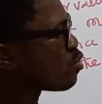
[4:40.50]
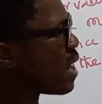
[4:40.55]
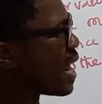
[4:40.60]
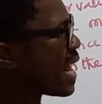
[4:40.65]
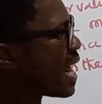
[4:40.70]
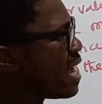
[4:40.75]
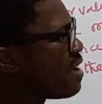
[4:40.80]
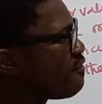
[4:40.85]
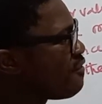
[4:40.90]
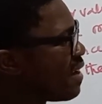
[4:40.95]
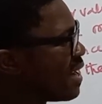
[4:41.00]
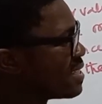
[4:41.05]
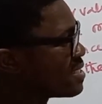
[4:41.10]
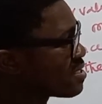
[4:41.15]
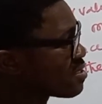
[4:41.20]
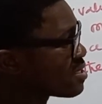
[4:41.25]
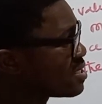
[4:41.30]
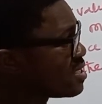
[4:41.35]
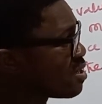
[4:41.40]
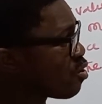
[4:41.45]
arrive at
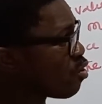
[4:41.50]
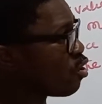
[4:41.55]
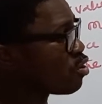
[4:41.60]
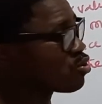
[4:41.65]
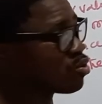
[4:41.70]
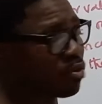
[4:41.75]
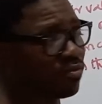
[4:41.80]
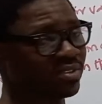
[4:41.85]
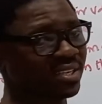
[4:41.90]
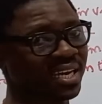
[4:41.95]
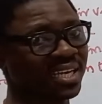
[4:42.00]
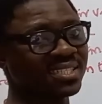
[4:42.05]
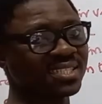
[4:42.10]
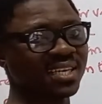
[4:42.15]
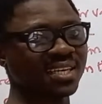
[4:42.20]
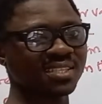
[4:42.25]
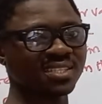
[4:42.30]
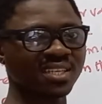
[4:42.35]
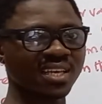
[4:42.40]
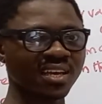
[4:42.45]
the cost of the asset.